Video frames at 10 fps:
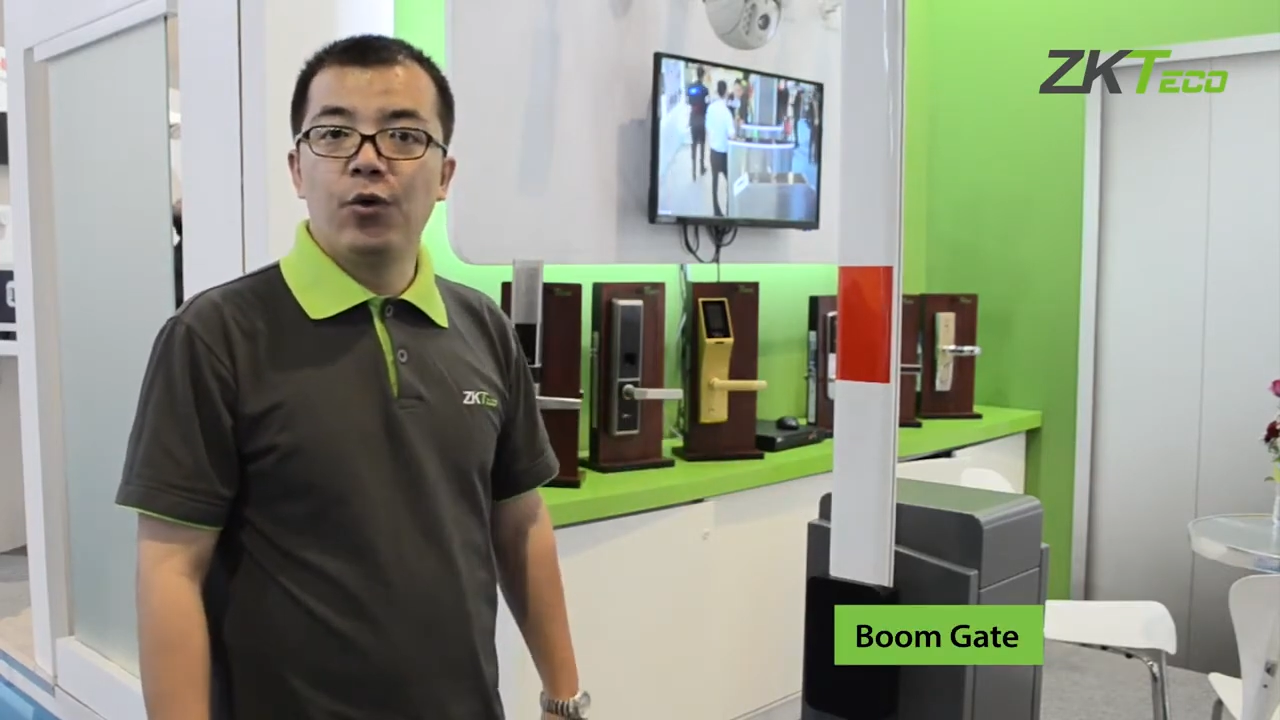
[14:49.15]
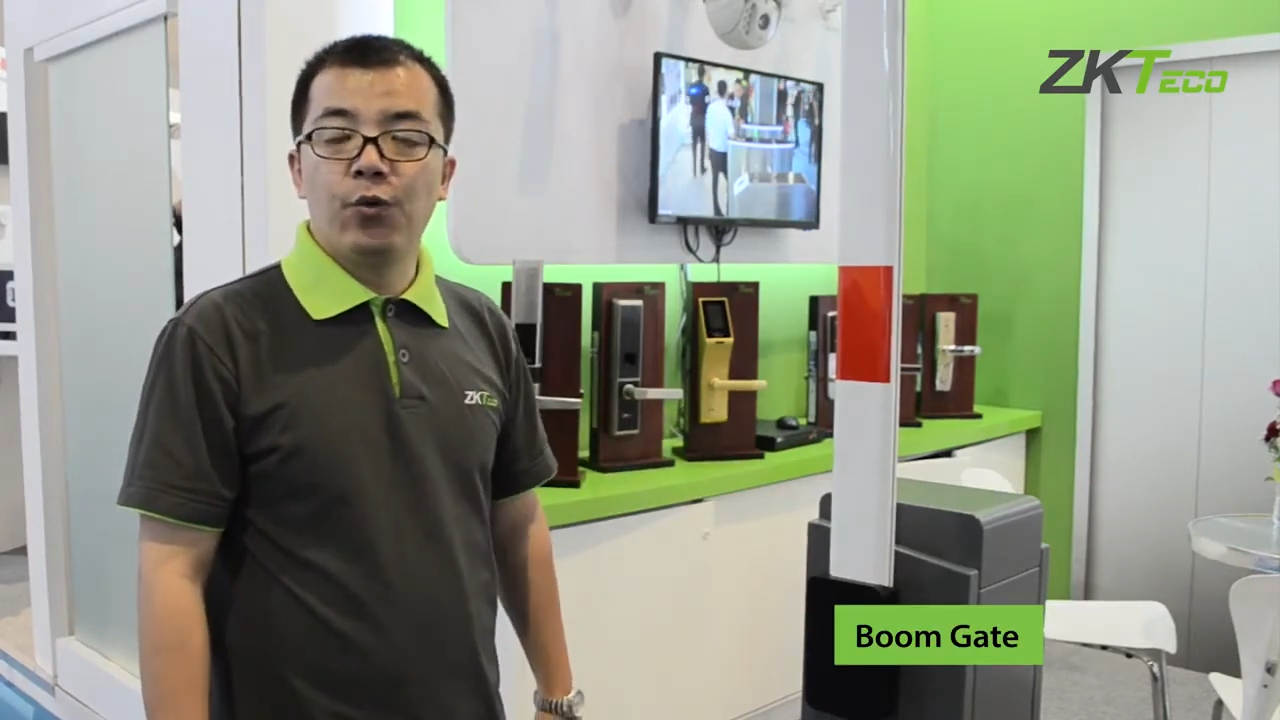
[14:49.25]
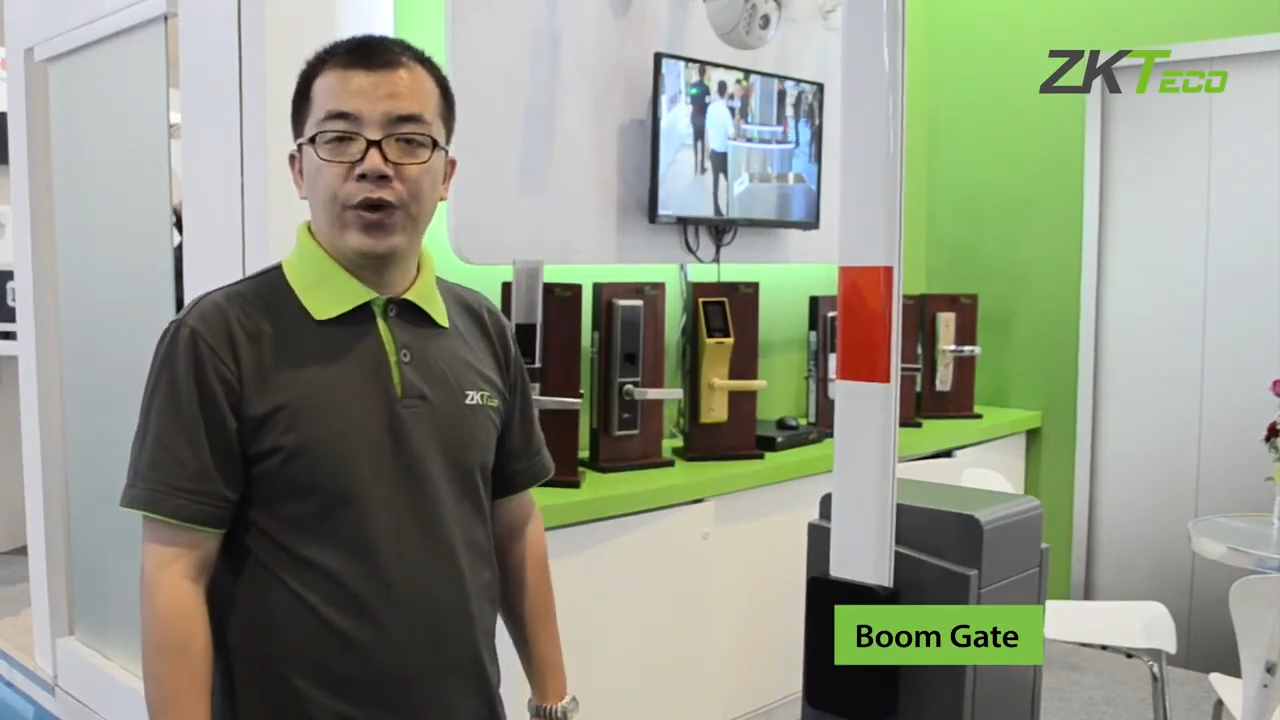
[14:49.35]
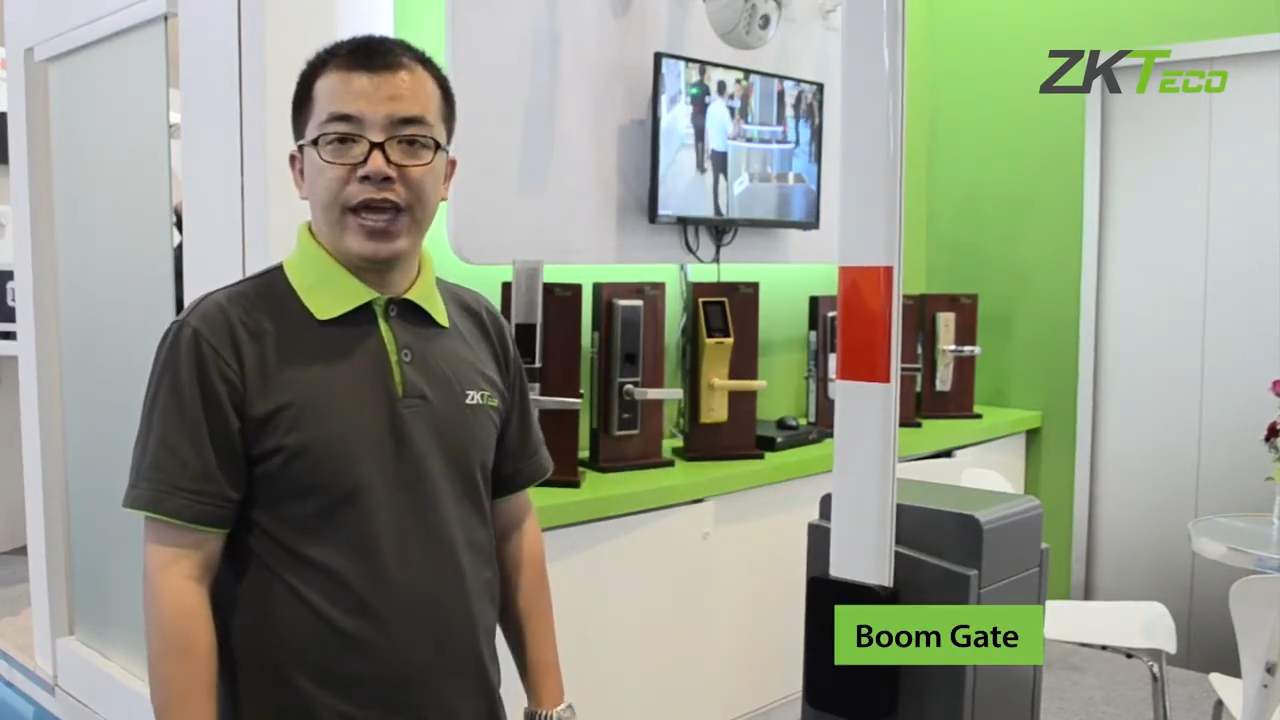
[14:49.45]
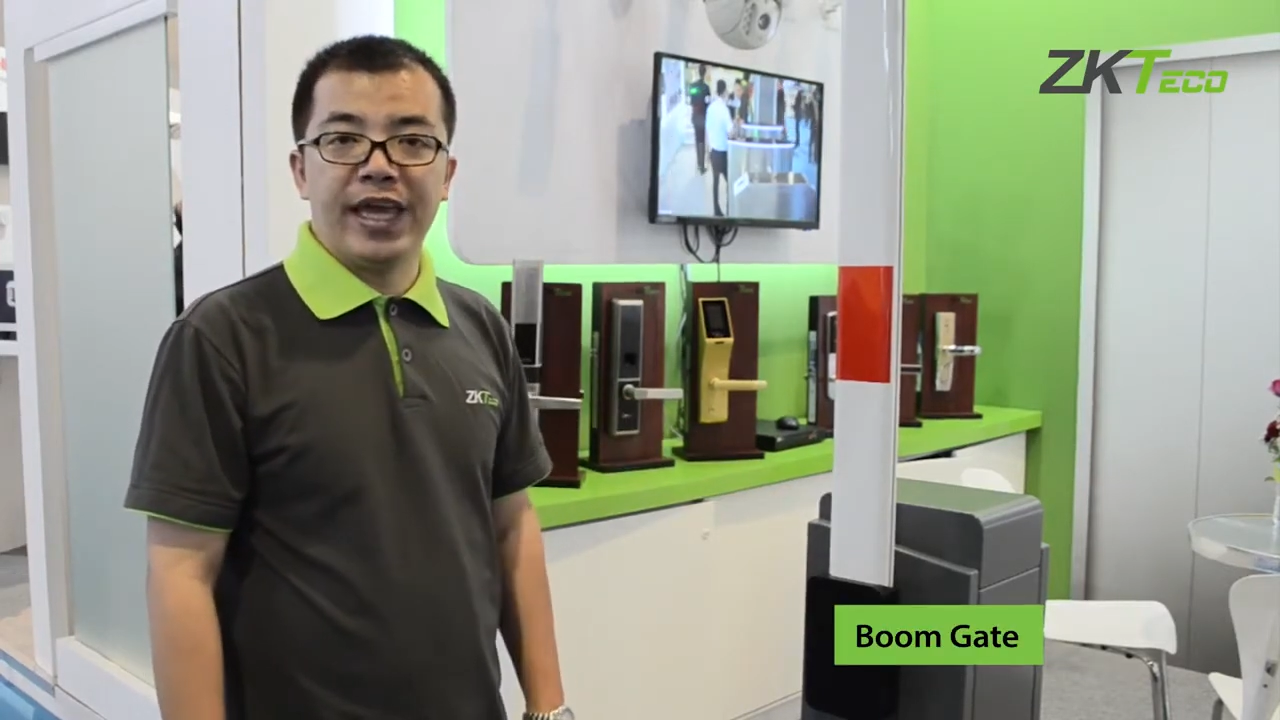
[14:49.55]

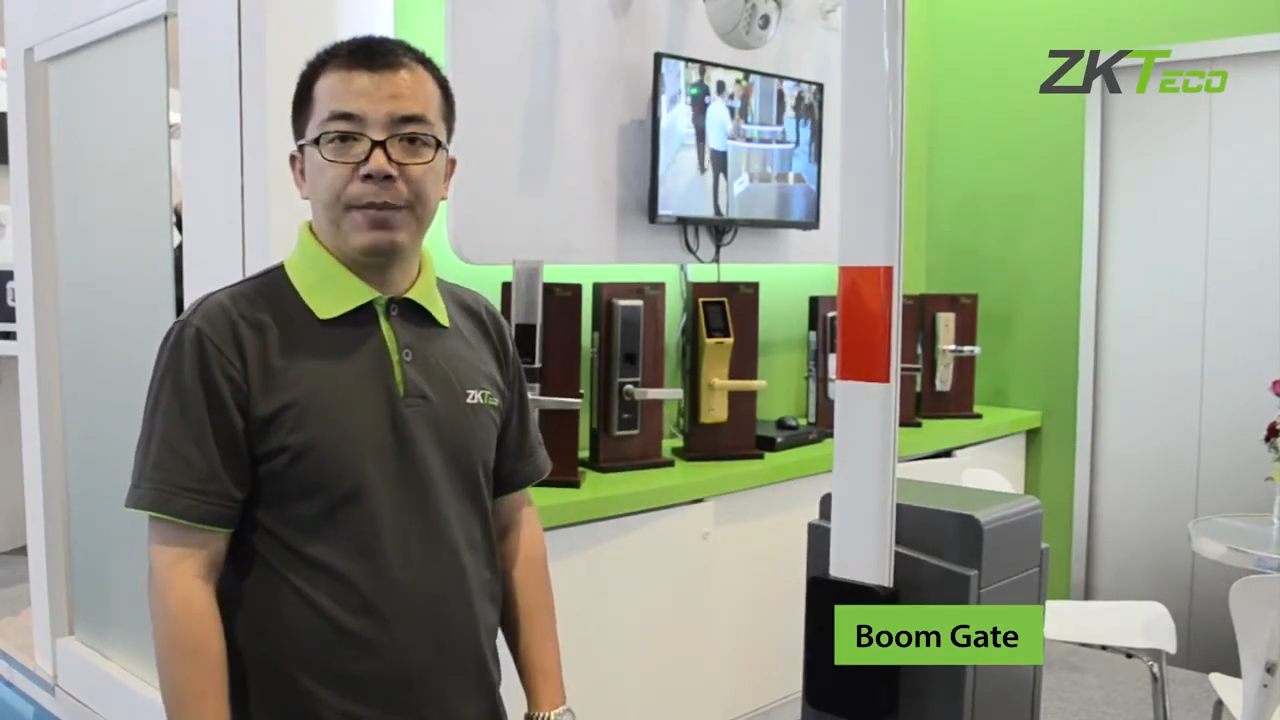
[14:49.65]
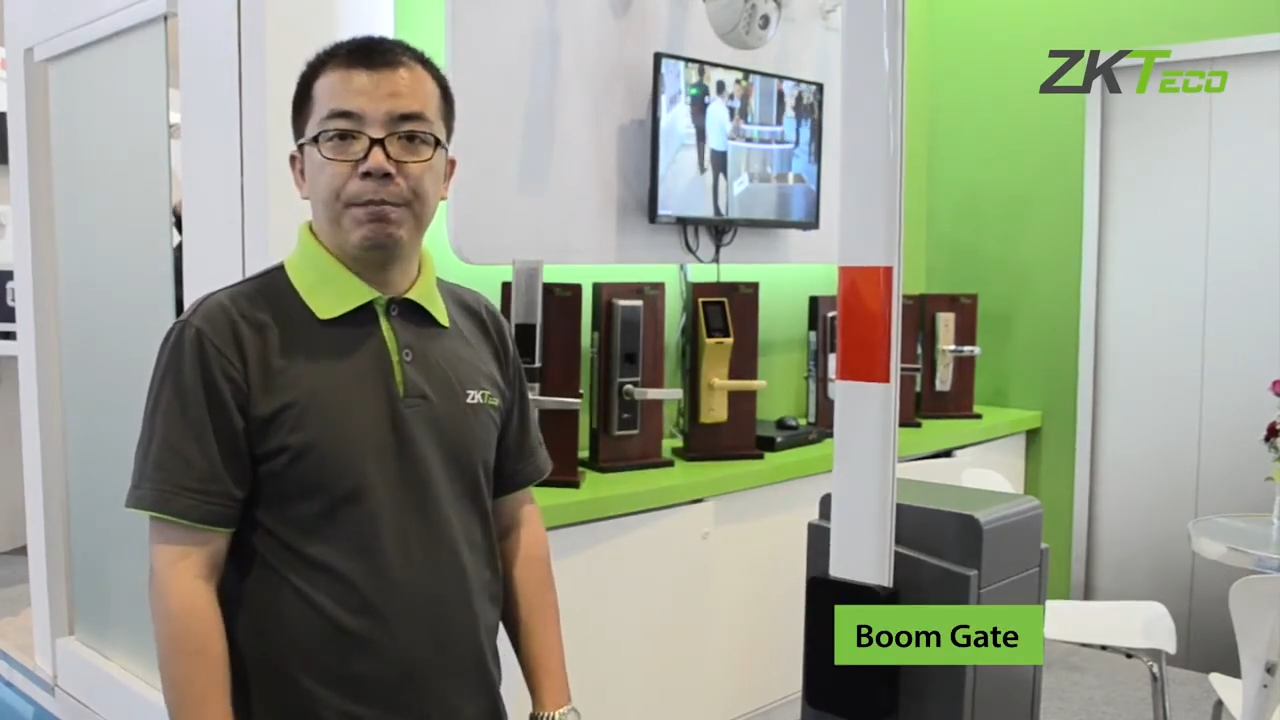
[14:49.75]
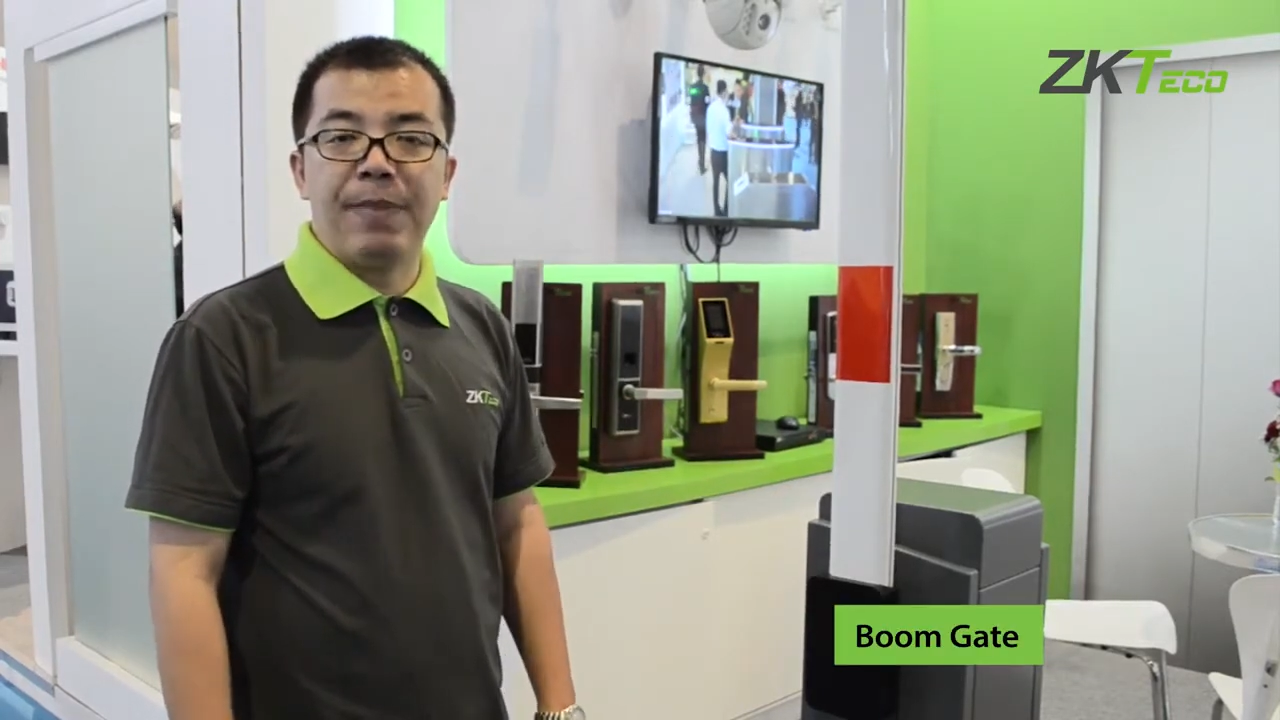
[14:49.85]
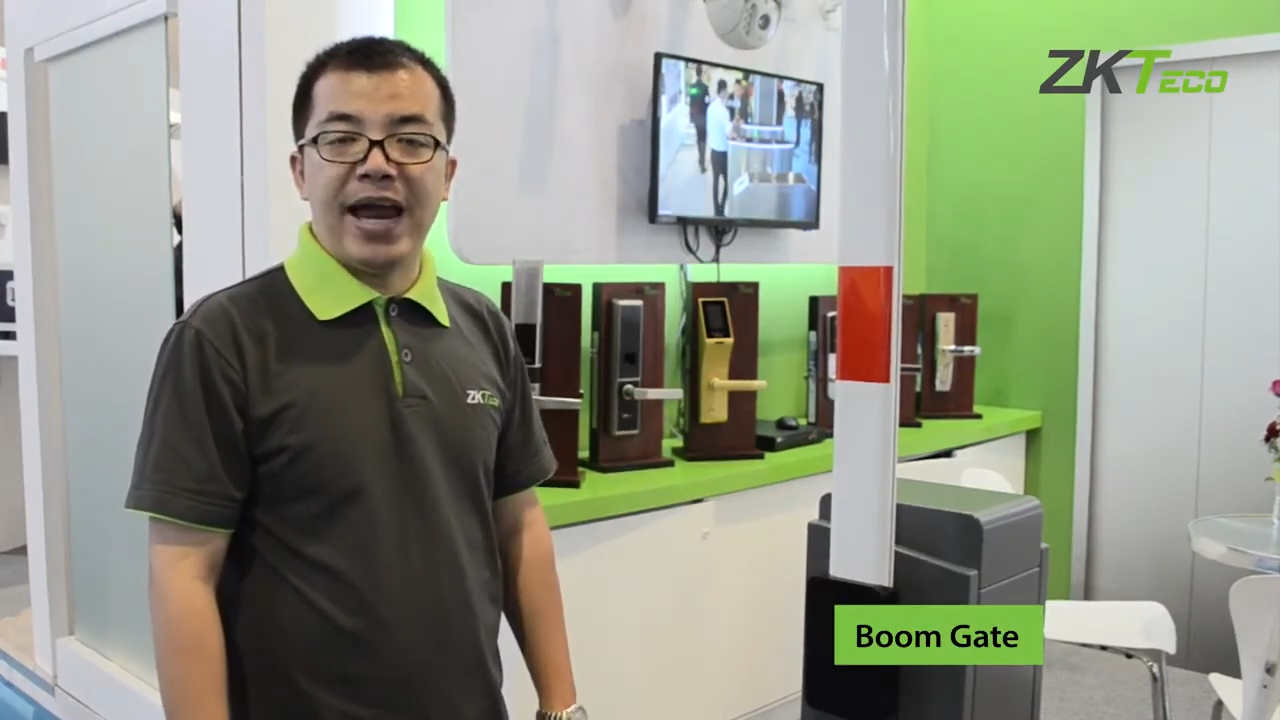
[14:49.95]
we